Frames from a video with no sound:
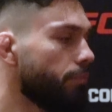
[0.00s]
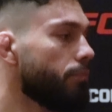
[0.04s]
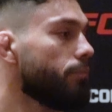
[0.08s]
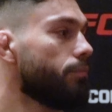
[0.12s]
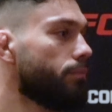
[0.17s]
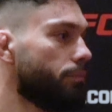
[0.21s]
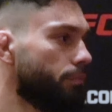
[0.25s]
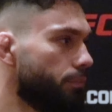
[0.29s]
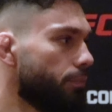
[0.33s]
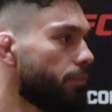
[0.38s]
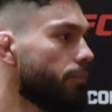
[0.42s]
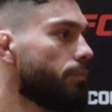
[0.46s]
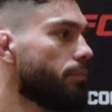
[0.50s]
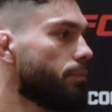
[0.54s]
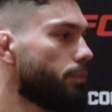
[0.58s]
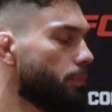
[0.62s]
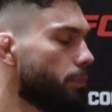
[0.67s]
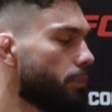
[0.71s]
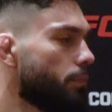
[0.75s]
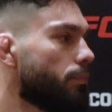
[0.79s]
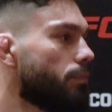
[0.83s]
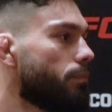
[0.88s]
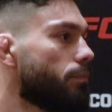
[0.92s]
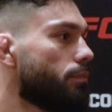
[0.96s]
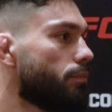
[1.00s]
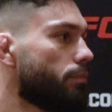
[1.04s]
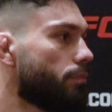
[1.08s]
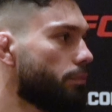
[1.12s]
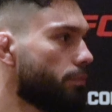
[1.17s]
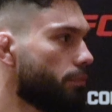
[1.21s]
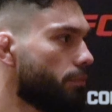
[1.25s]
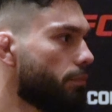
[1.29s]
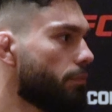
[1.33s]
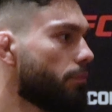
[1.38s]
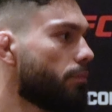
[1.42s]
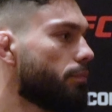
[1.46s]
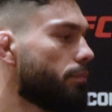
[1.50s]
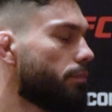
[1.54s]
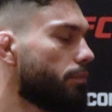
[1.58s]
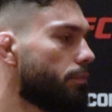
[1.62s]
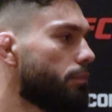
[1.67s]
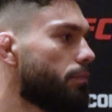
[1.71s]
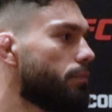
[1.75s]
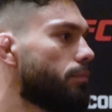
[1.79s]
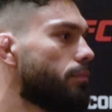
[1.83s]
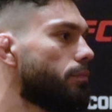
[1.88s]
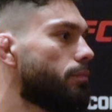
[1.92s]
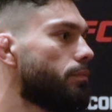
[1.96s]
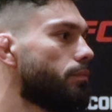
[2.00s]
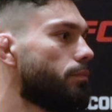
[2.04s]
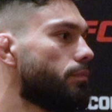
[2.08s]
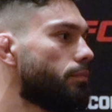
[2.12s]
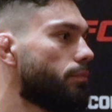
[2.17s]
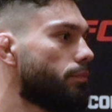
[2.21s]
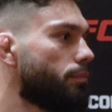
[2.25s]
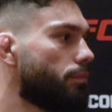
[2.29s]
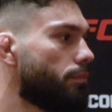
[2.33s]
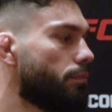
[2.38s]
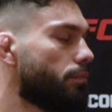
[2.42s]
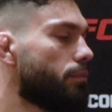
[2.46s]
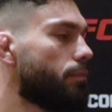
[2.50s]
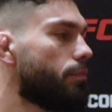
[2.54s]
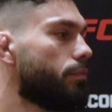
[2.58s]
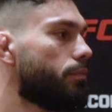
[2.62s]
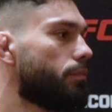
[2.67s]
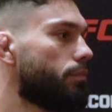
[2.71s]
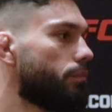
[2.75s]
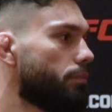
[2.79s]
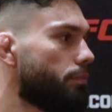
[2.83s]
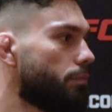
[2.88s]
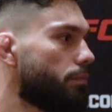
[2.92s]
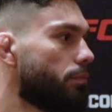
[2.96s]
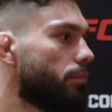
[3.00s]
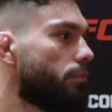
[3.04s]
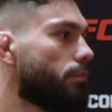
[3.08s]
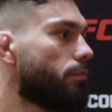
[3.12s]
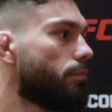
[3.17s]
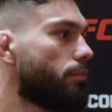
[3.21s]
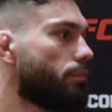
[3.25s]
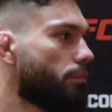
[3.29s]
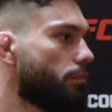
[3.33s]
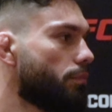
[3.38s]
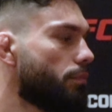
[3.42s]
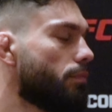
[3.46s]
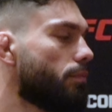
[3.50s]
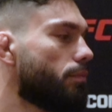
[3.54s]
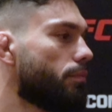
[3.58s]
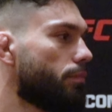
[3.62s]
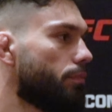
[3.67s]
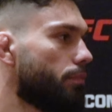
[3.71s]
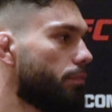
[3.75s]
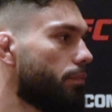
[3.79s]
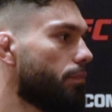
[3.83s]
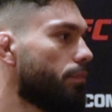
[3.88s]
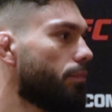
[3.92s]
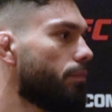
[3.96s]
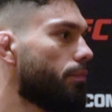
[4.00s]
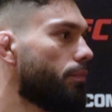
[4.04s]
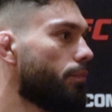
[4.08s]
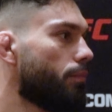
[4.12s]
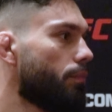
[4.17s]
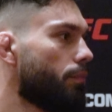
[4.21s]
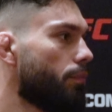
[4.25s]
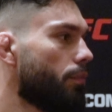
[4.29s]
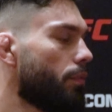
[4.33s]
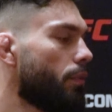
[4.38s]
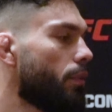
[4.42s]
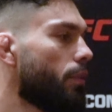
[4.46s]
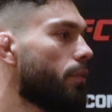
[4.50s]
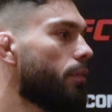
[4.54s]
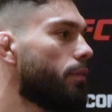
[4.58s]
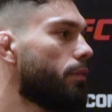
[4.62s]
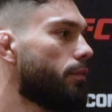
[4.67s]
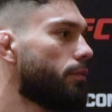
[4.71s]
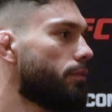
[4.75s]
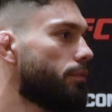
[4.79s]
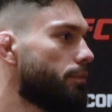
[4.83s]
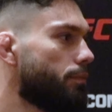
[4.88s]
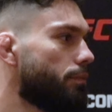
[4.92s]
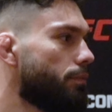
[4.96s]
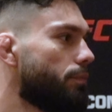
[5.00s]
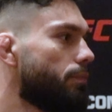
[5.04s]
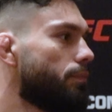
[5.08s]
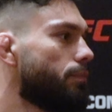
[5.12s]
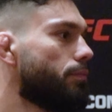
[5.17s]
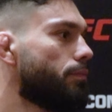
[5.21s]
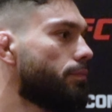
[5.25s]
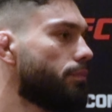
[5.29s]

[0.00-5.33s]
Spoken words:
(silent)